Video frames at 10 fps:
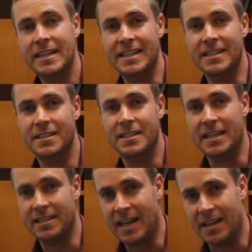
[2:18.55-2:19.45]
is
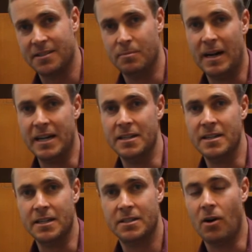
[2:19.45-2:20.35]
exacerbated
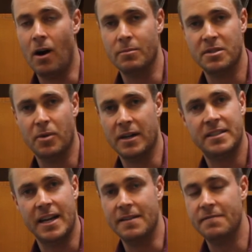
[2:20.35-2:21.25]
and times by
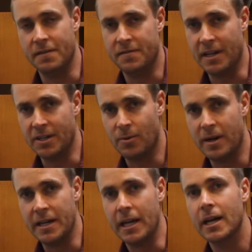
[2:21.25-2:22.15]
10, 15,
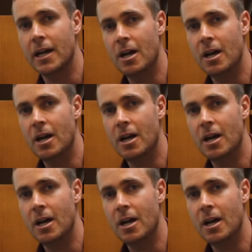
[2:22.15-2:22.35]
20